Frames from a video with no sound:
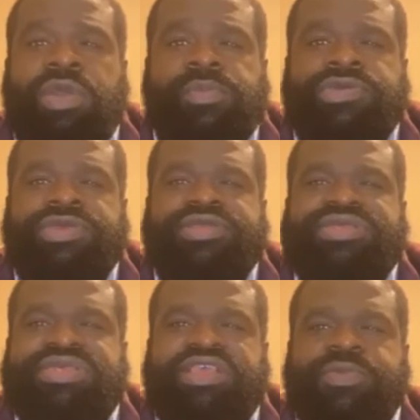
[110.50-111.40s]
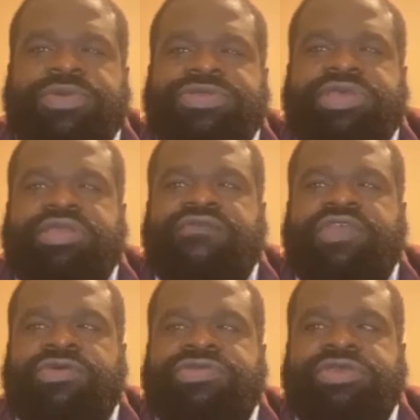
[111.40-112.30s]
represent 6% of
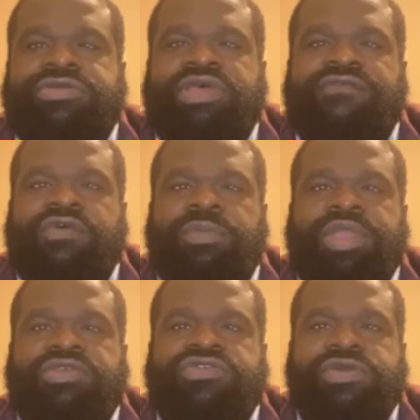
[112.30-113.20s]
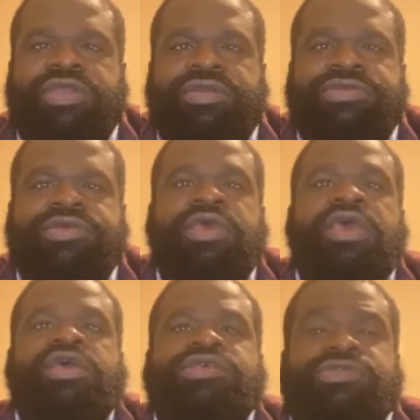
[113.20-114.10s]
those senior level administrators,
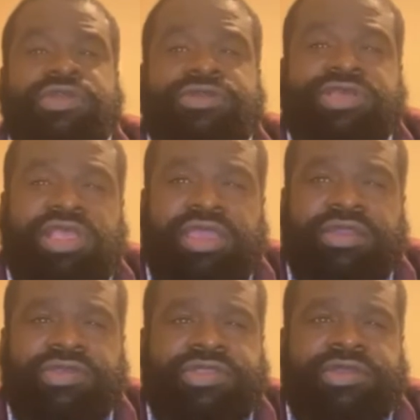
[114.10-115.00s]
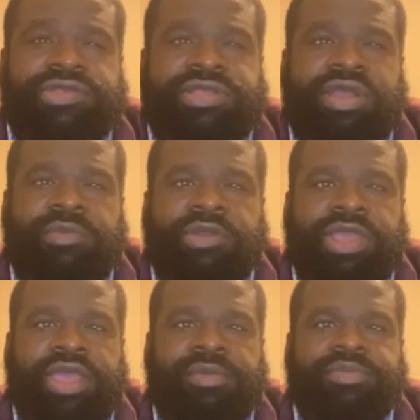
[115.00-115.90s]
so there is clear that there's a number
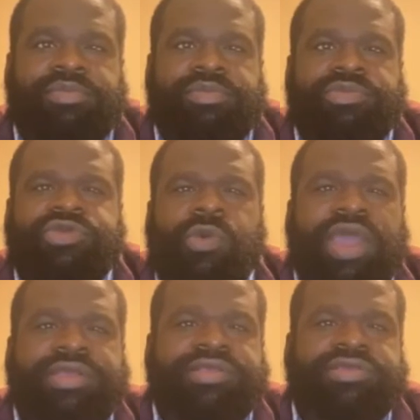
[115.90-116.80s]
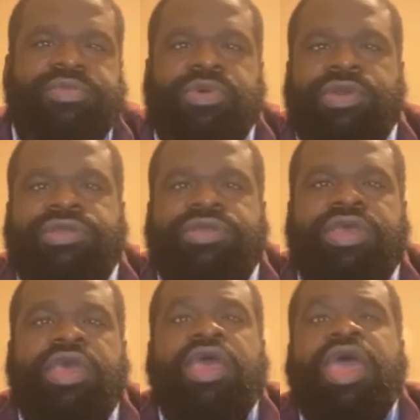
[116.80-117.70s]
gap. So why is this important?
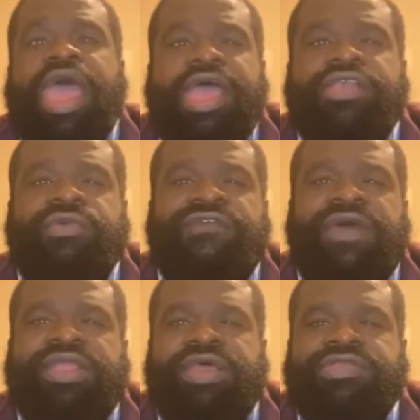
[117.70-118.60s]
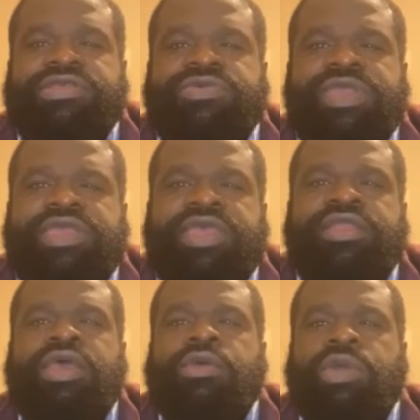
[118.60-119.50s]
As we found out this
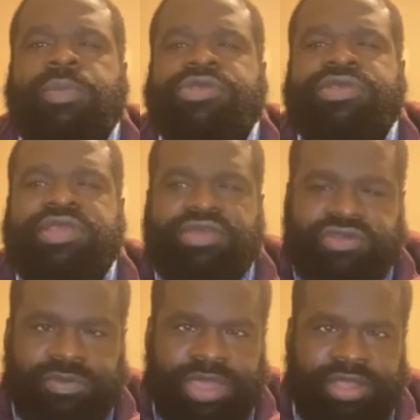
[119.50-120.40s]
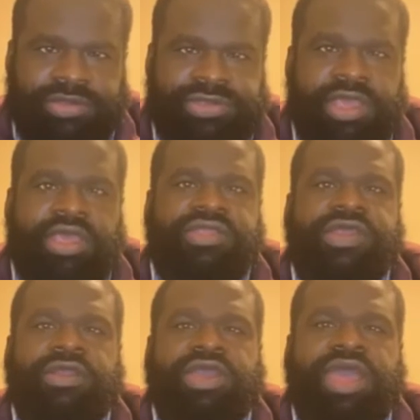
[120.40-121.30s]
weekend, representation matters.
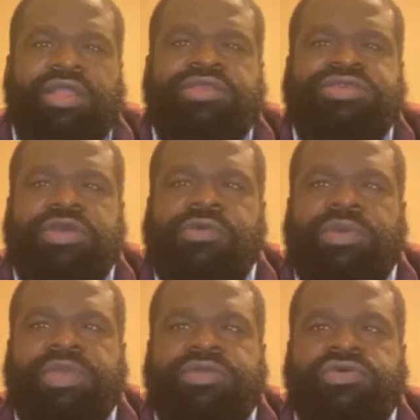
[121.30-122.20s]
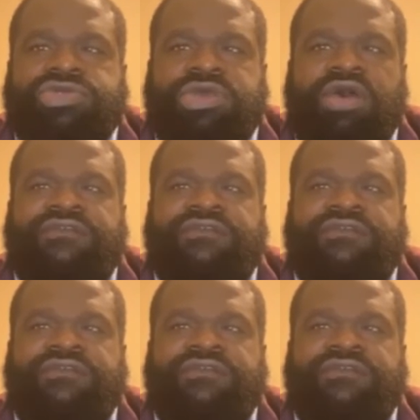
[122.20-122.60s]
There are countless young women who saw